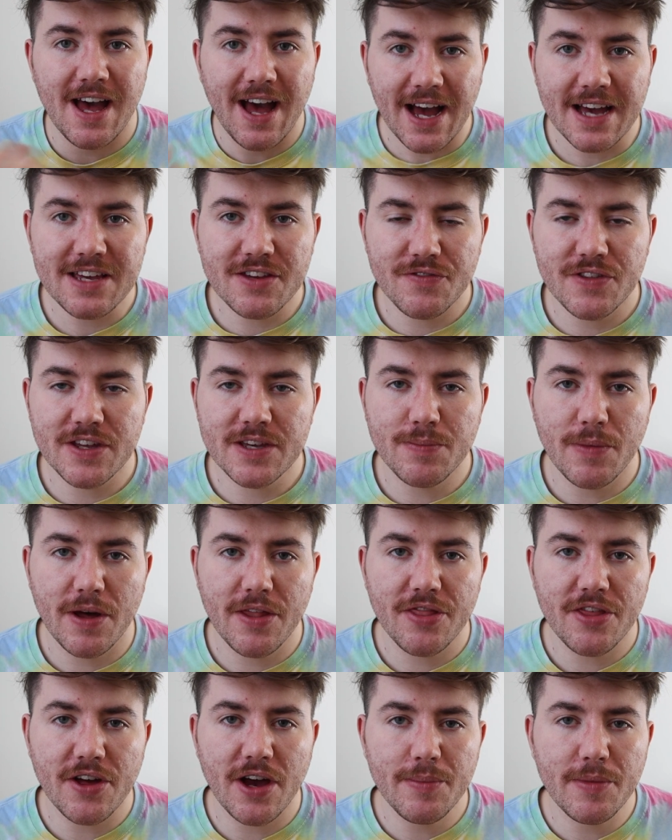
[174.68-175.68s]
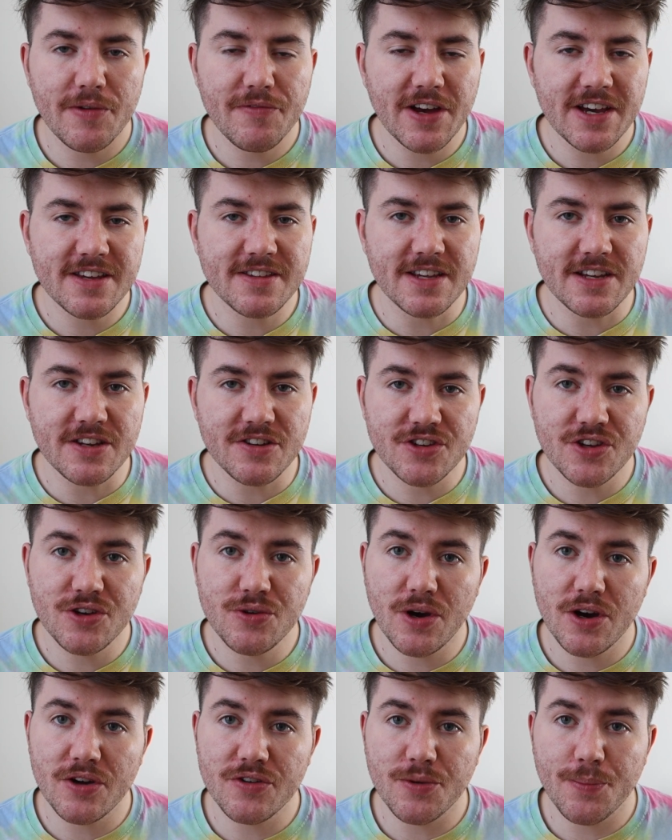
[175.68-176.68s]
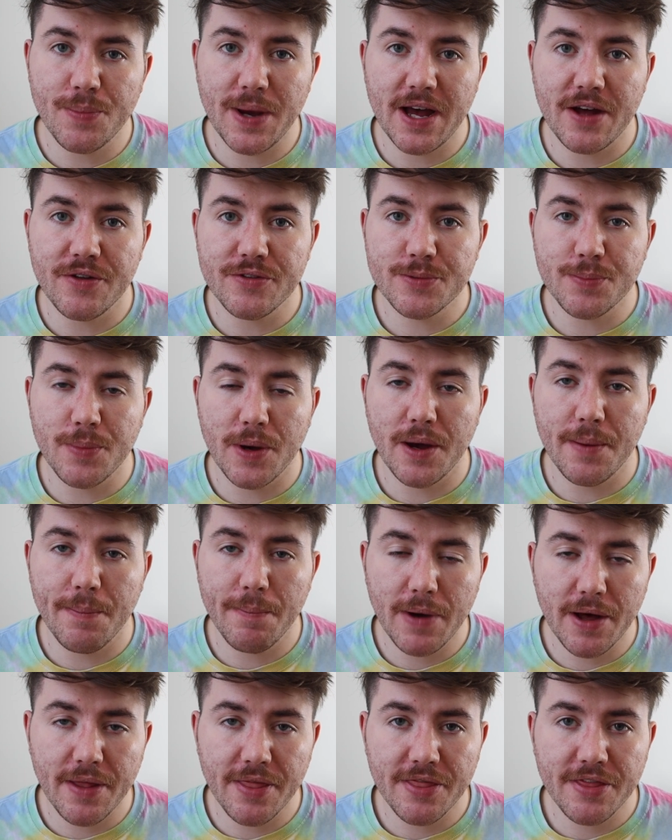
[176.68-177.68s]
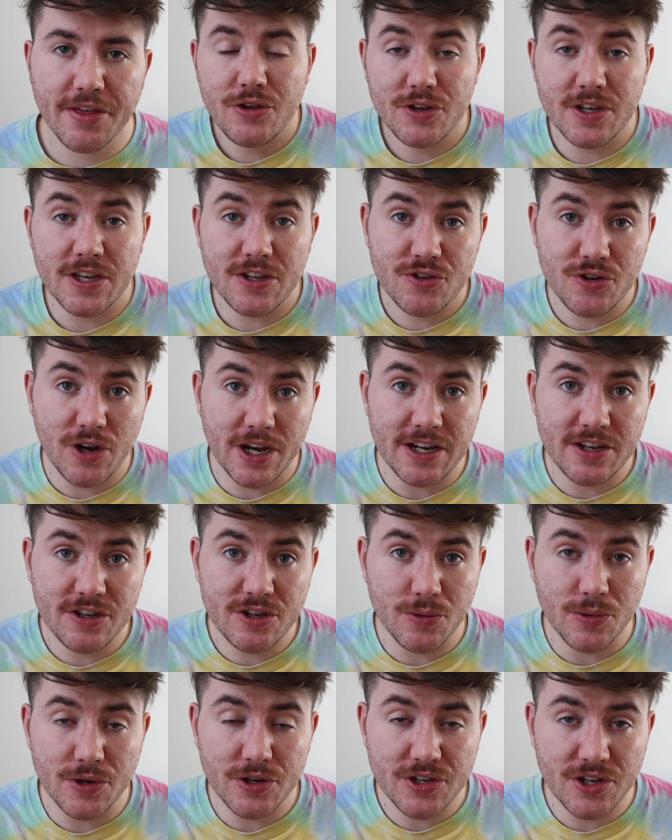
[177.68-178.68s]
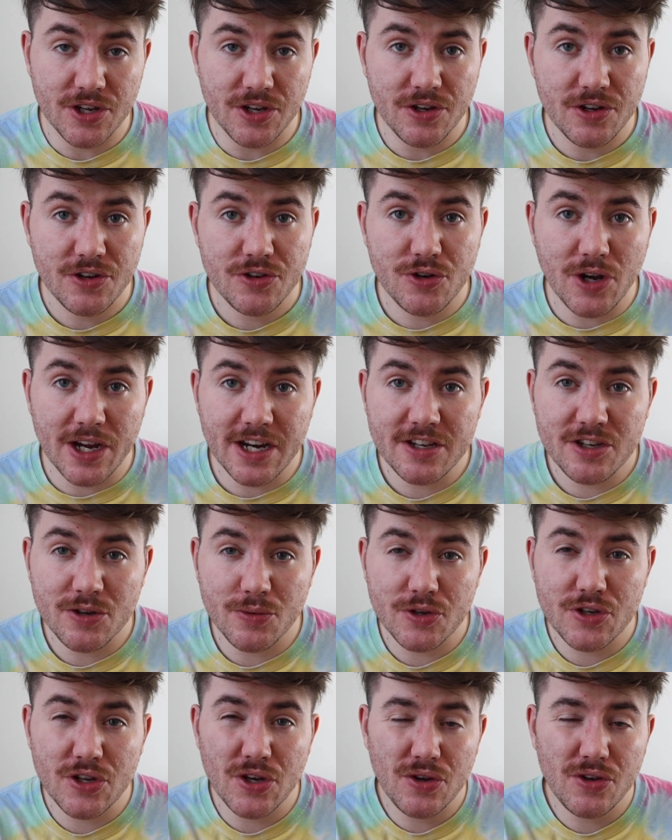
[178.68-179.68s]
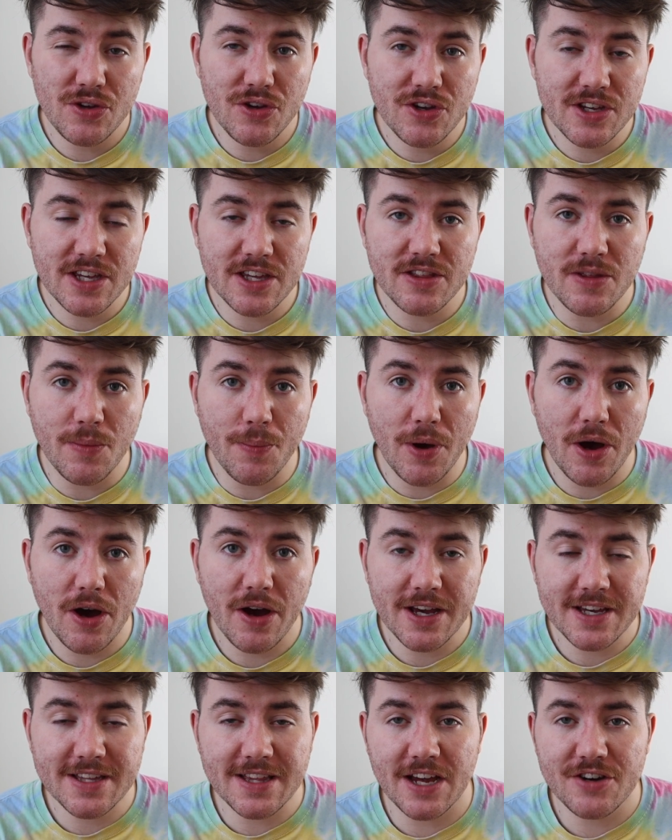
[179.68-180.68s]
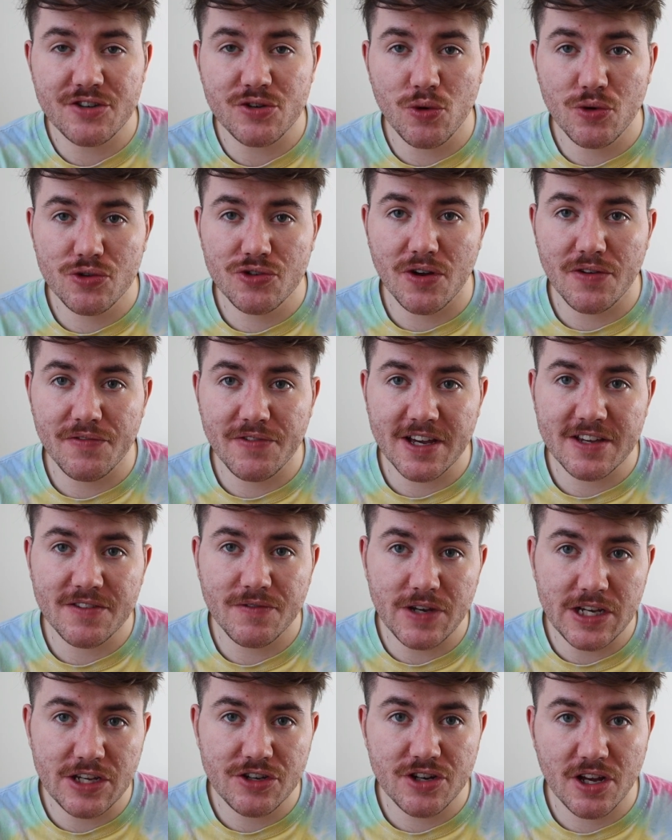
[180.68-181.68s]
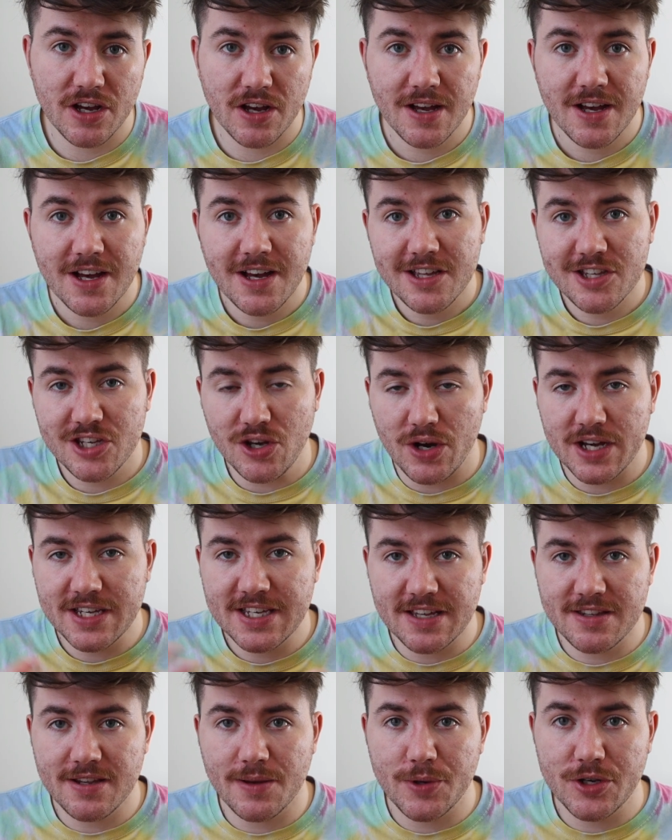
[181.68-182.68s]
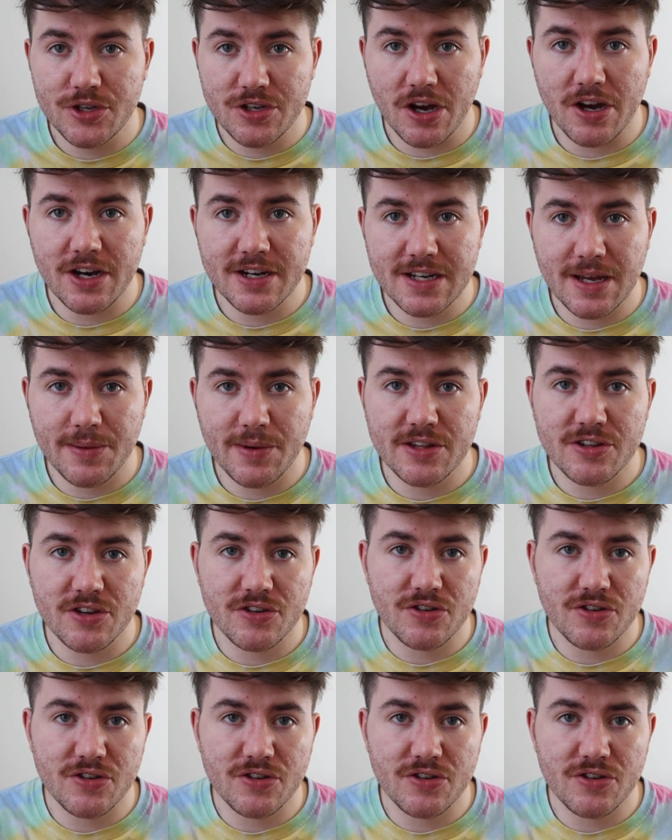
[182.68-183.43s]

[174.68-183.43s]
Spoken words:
As of this month, I'm investing £200 per month using Trading 212. Trading 212 uses the Pi/auto invest feature, so I set up a direct debit to